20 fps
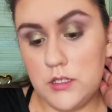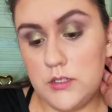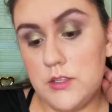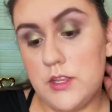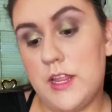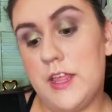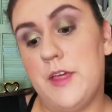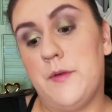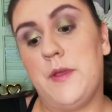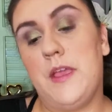So
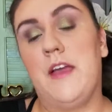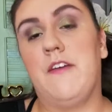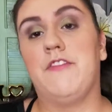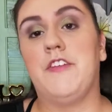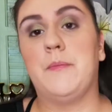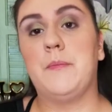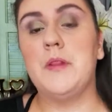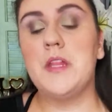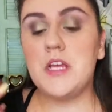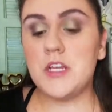now that we have the
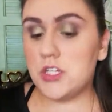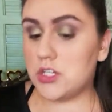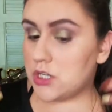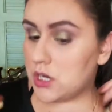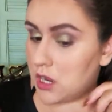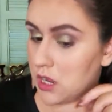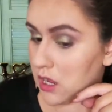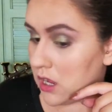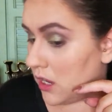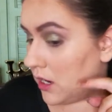blush
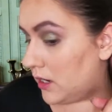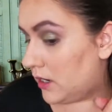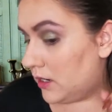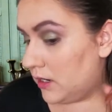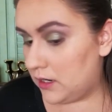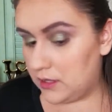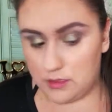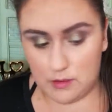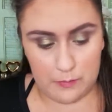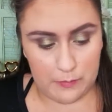on,
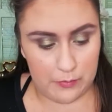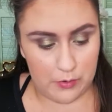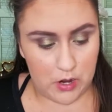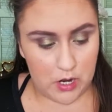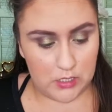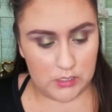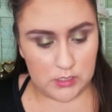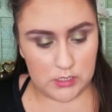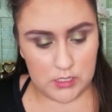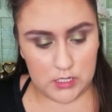the
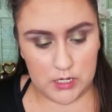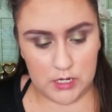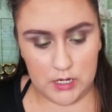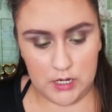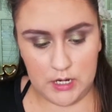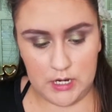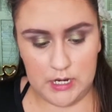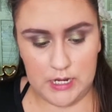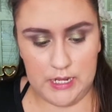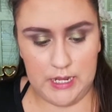bronzer,
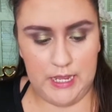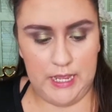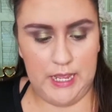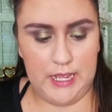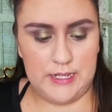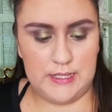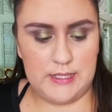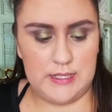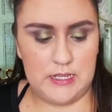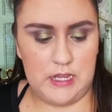
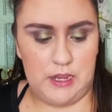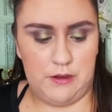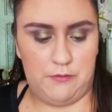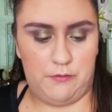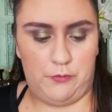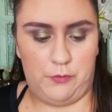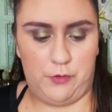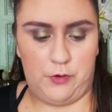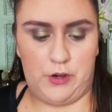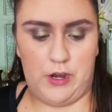it's time
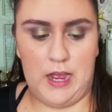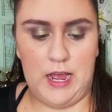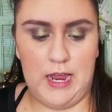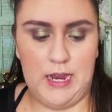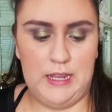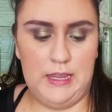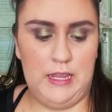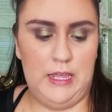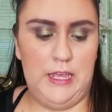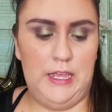for
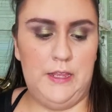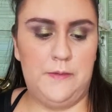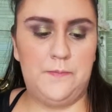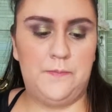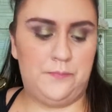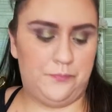highlight.